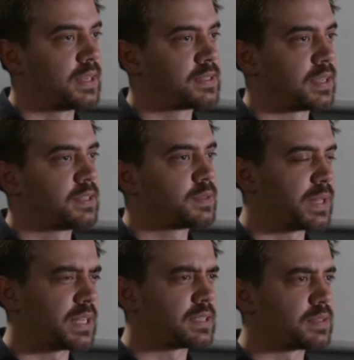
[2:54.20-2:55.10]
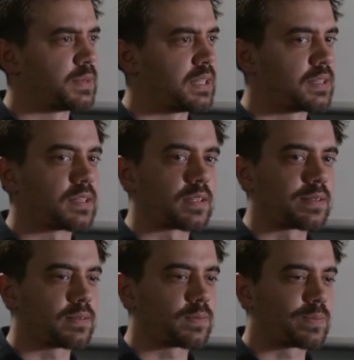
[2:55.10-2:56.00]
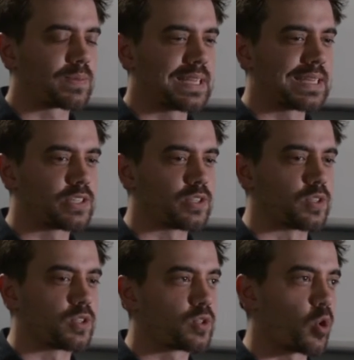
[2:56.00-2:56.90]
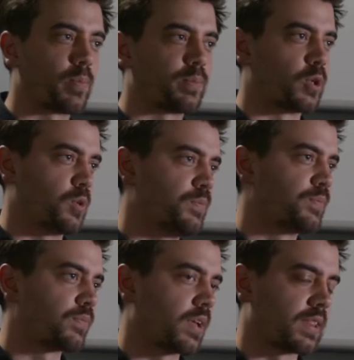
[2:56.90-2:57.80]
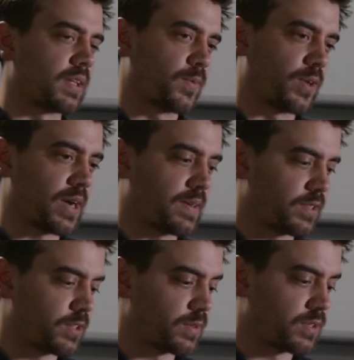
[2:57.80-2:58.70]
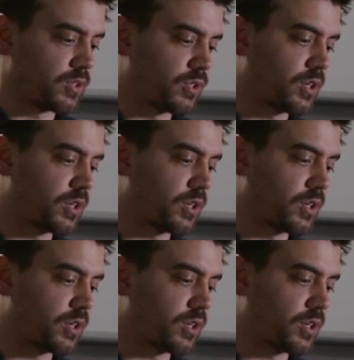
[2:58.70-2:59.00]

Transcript: in that sense. But that doesn't mean that it should stop you. I think what you have to do is